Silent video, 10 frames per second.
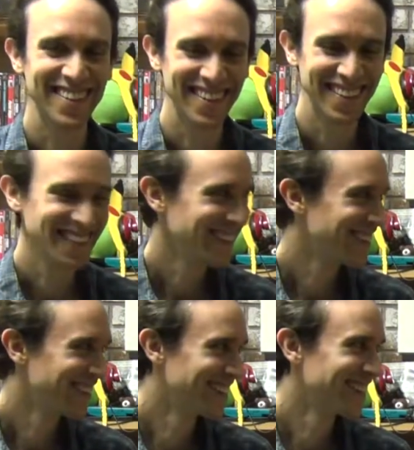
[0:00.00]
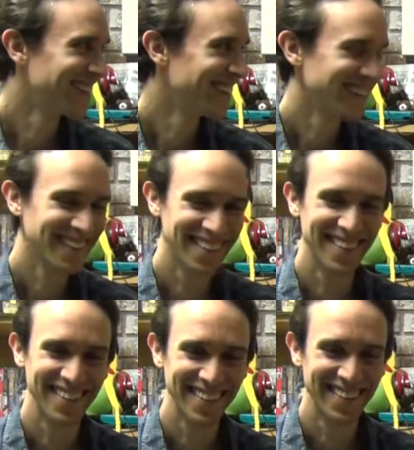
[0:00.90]

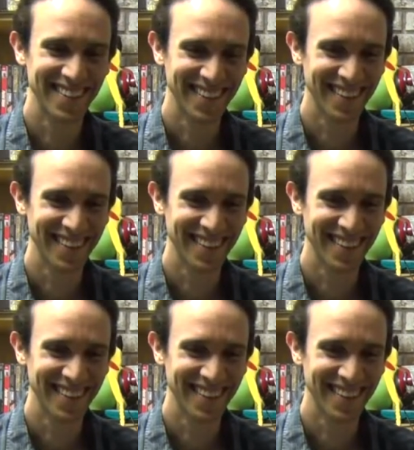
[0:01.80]
This person isn't speaking.